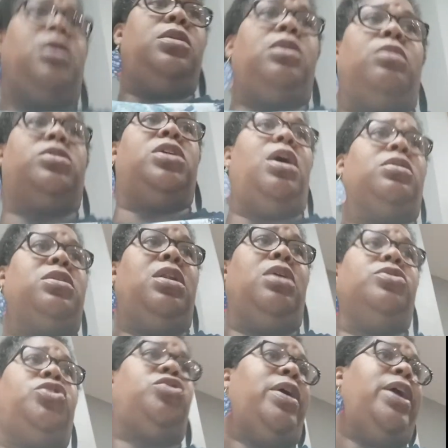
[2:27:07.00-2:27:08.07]
Don't talk to
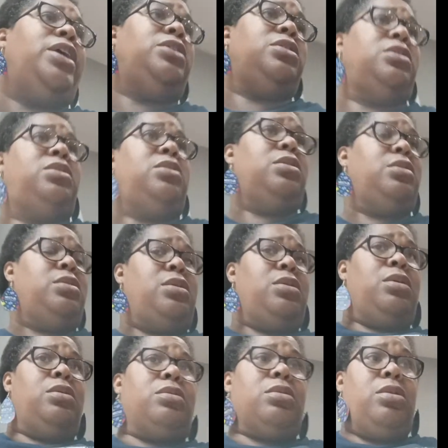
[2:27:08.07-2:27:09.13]
no strangers.
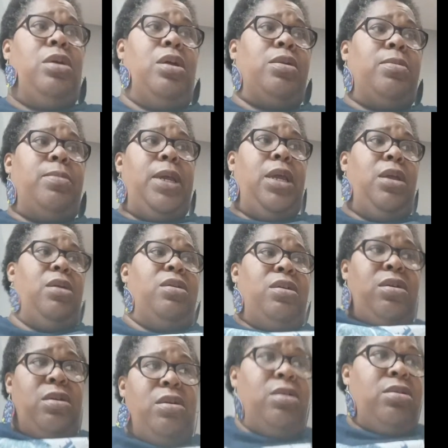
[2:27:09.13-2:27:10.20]
You know what I mean?
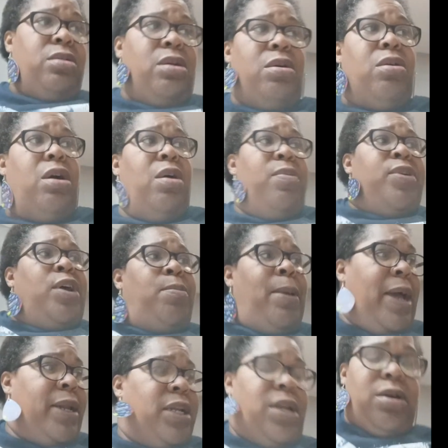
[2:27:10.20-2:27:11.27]
Don't go with
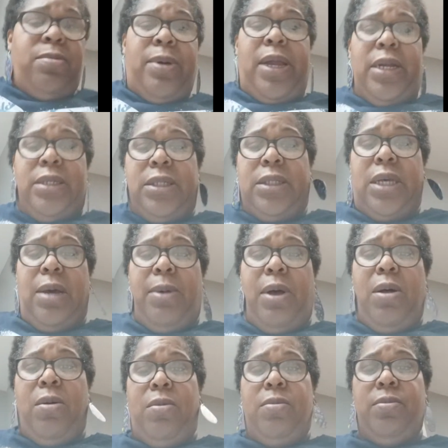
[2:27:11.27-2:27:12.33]
nobody nowhere. Just come
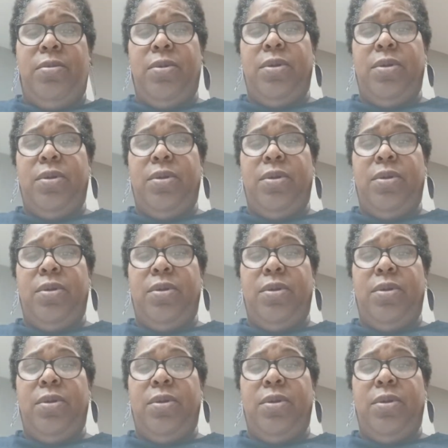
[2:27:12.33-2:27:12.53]
home.